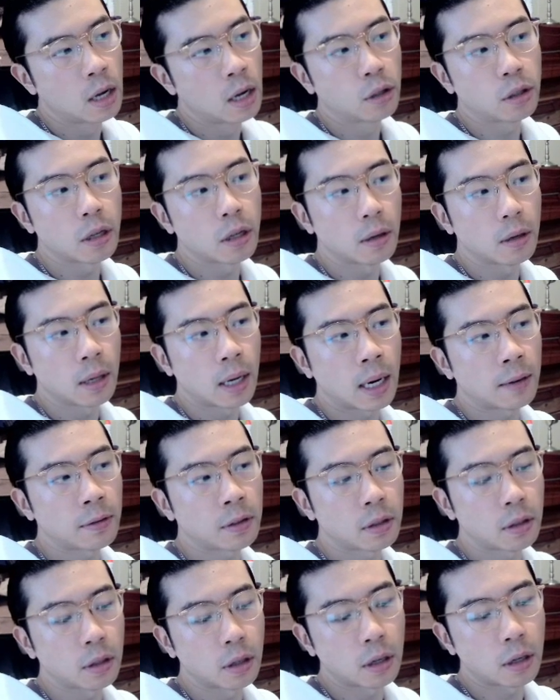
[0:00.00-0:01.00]
So a lot of
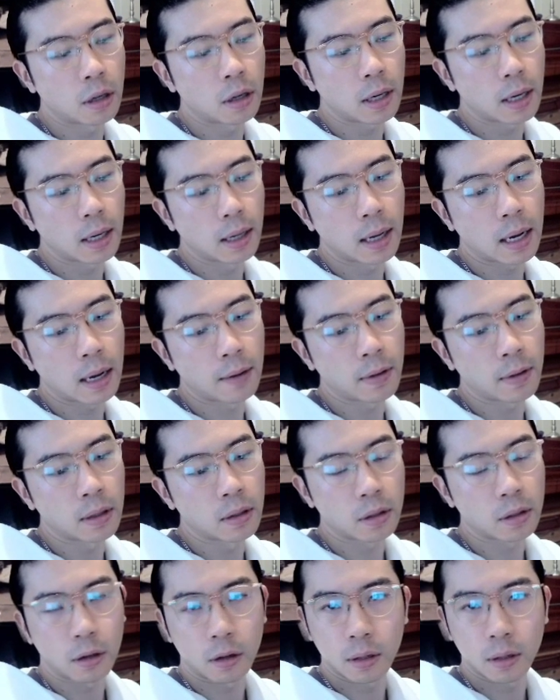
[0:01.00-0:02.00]
stir, a lot of
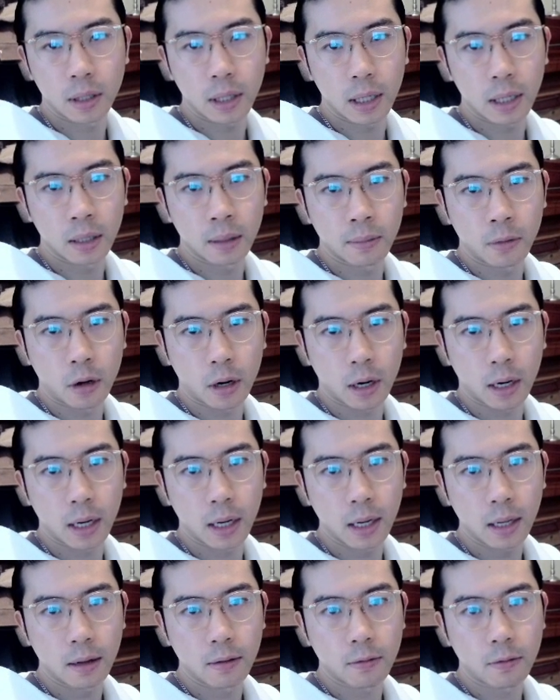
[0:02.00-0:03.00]
uncertainty in the
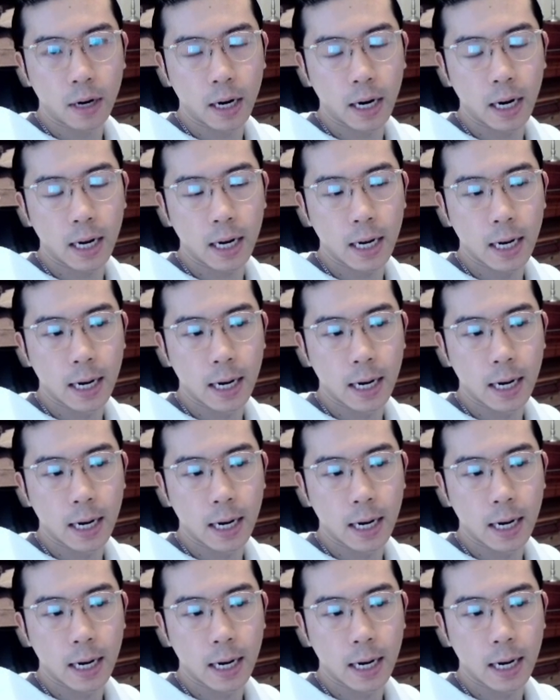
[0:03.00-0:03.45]
market, right?